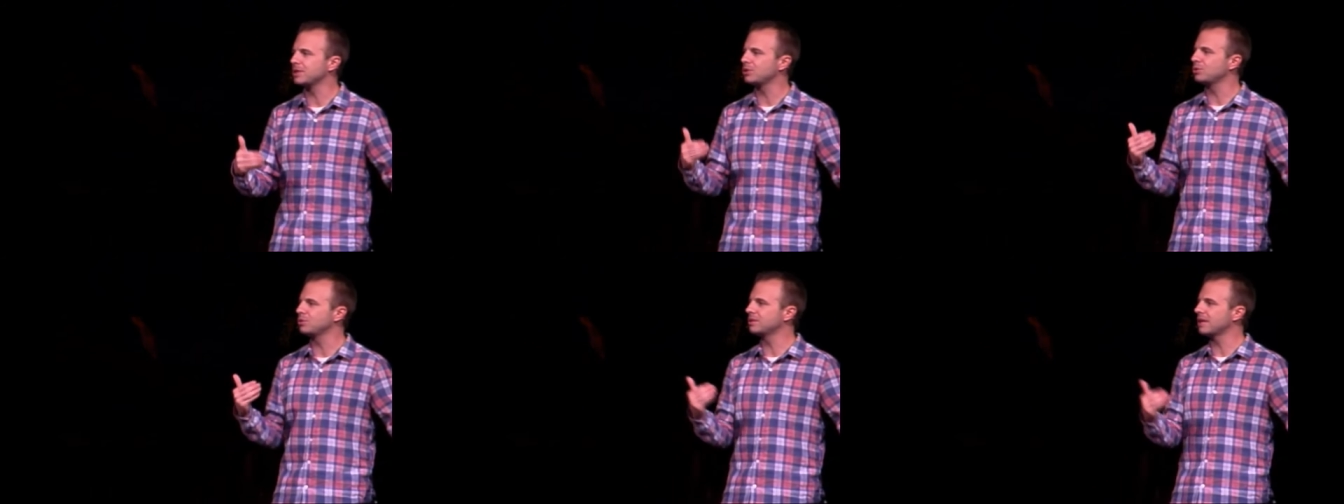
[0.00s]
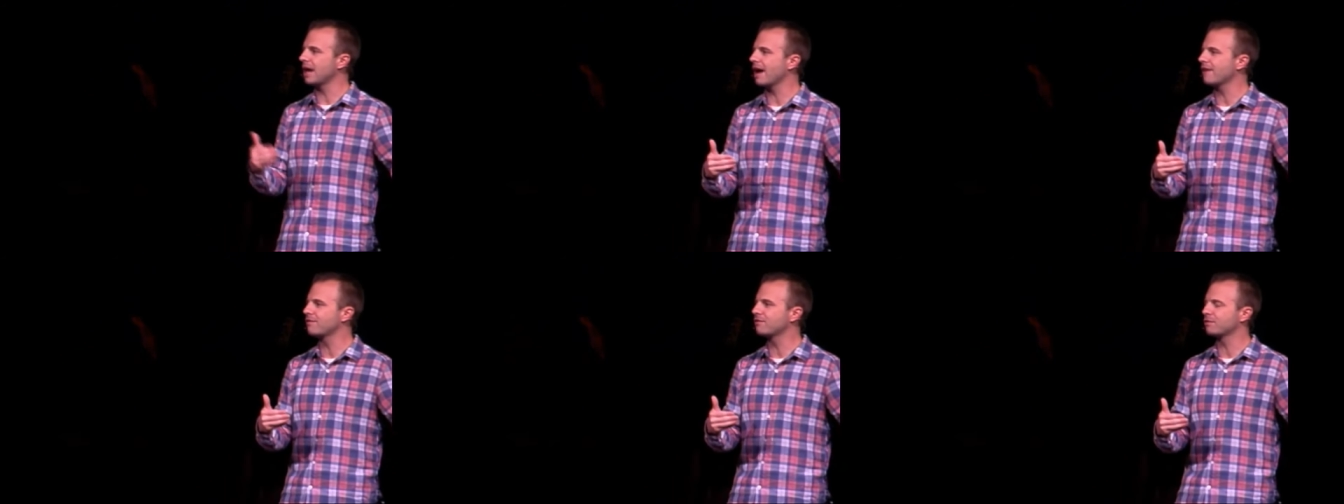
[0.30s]
who
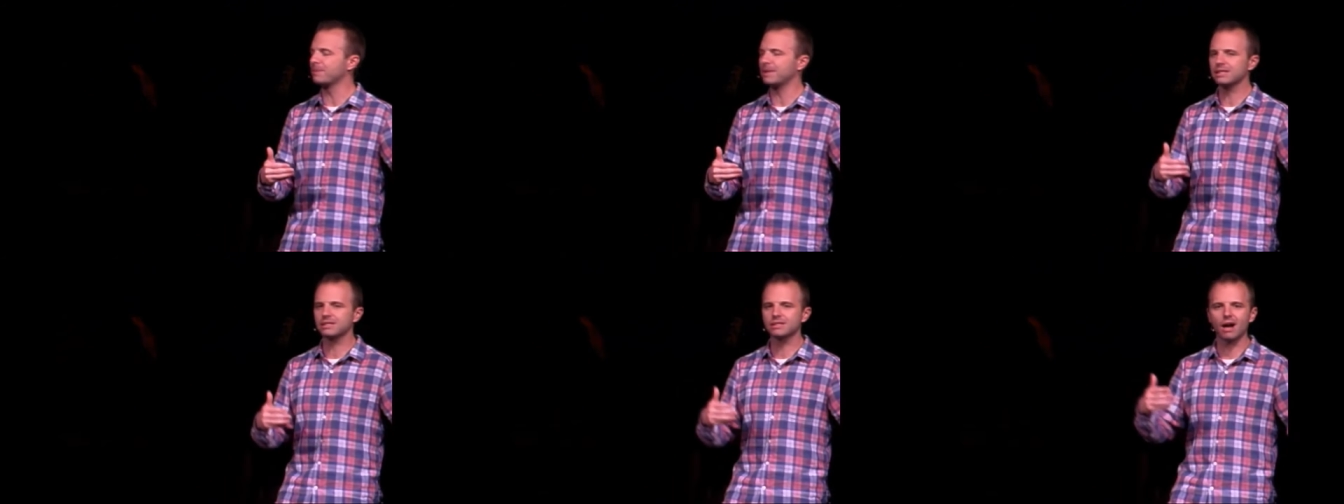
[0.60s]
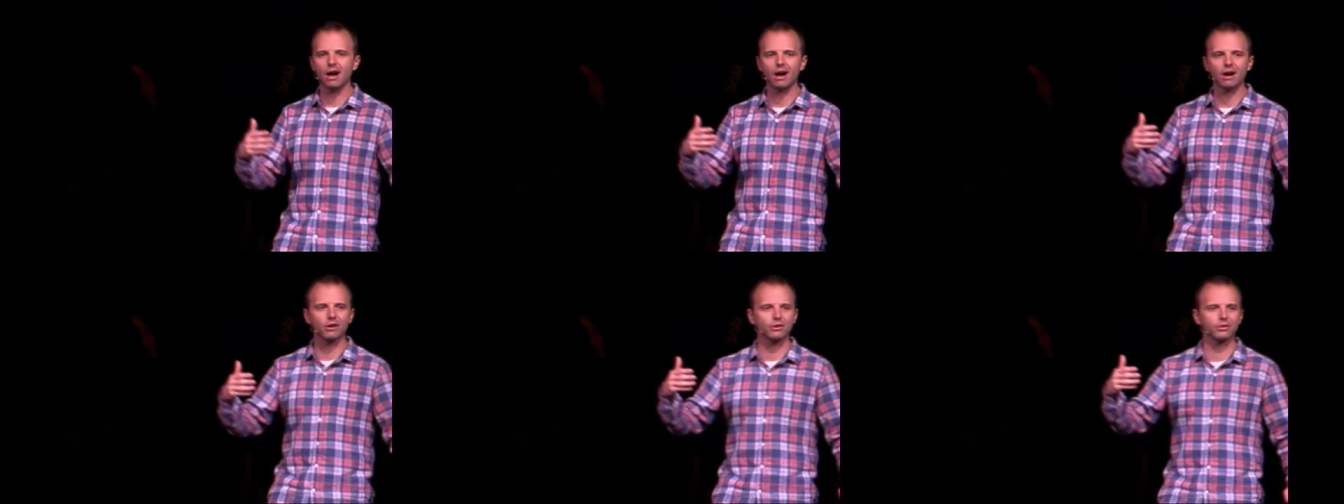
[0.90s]
died for me, has
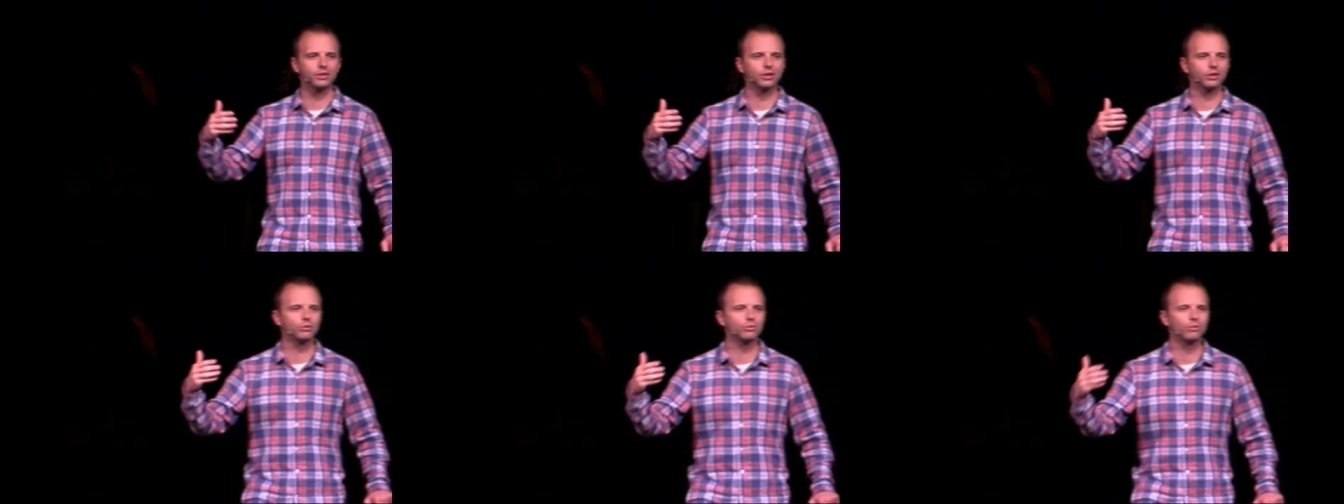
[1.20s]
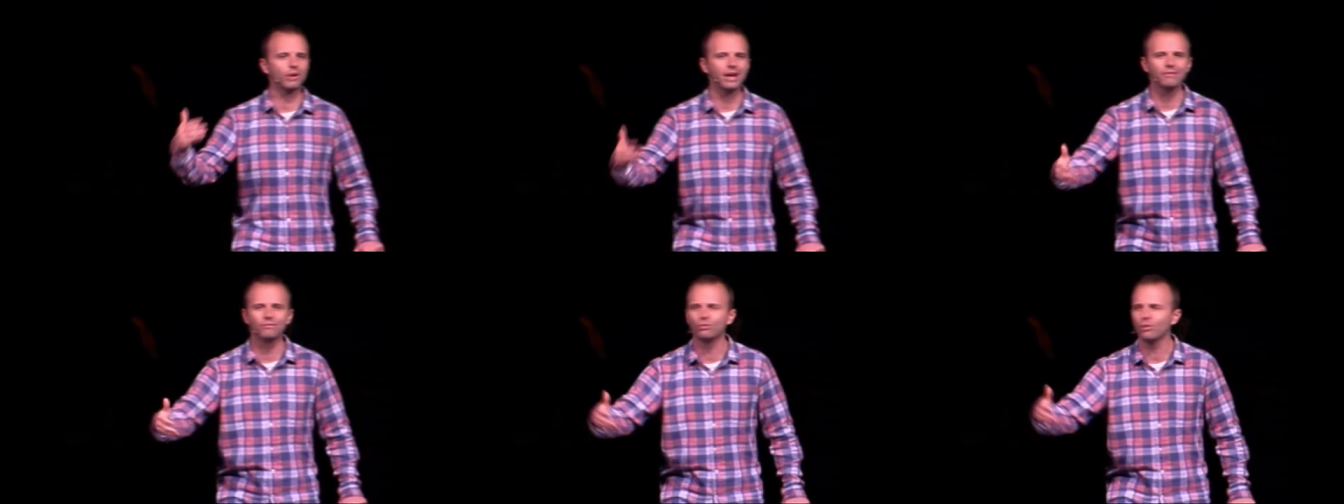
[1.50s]
conquered the
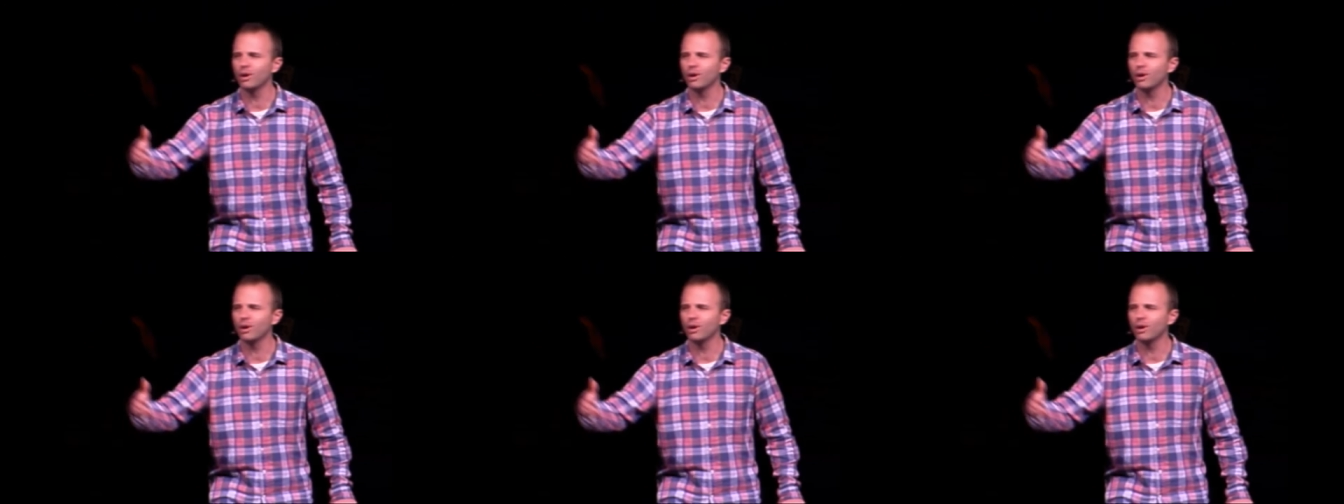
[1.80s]
grave.